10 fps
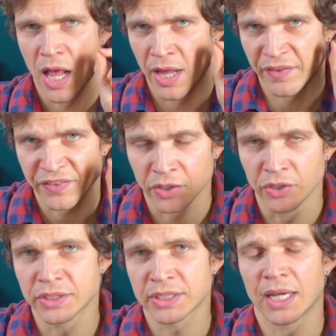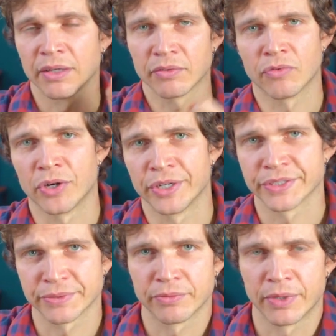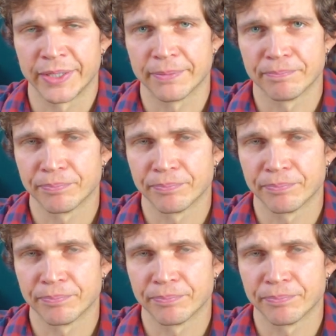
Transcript: it's a good sign for us, right?